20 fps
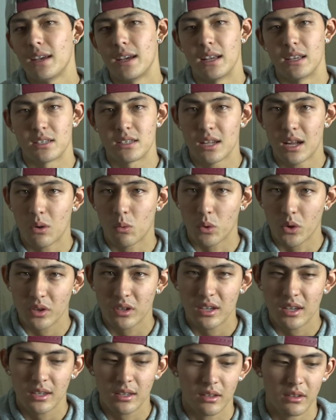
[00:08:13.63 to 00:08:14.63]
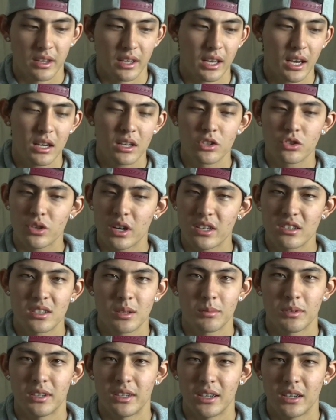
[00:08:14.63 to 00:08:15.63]
It's not working. They got to try
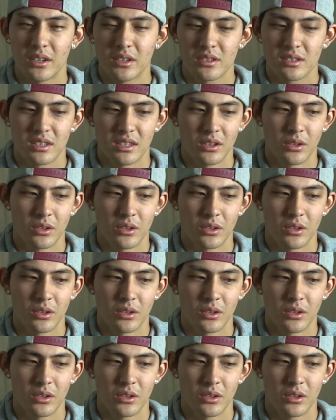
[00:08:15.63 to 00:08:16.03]
something else,